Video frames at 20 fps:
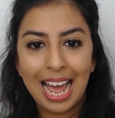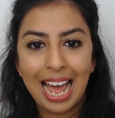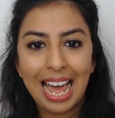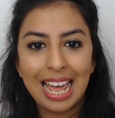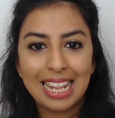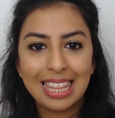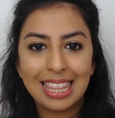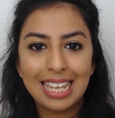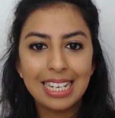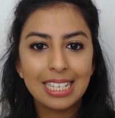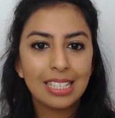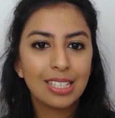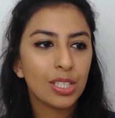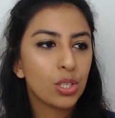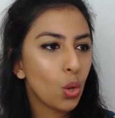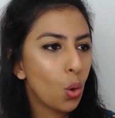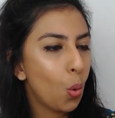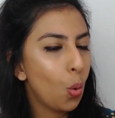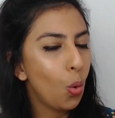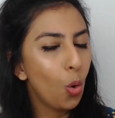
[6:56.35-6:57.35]
and this
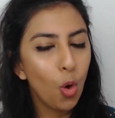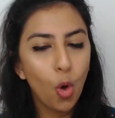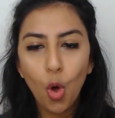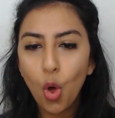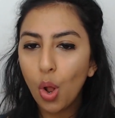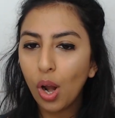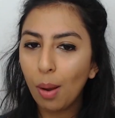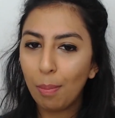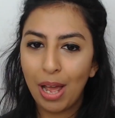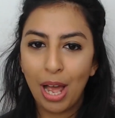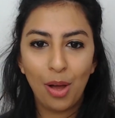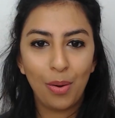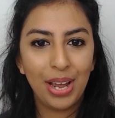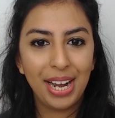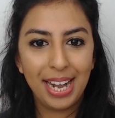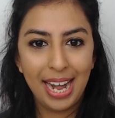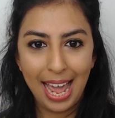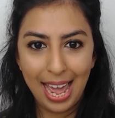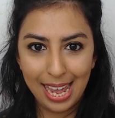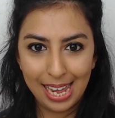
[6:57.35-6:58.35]
is all about
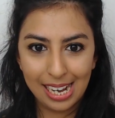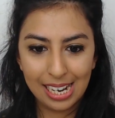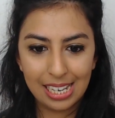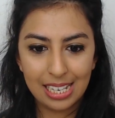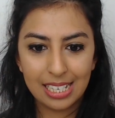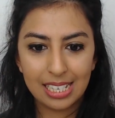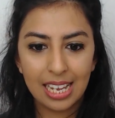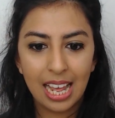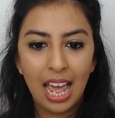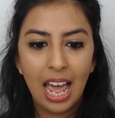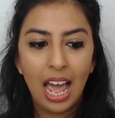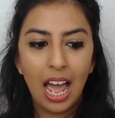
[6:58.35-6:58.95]
inhalers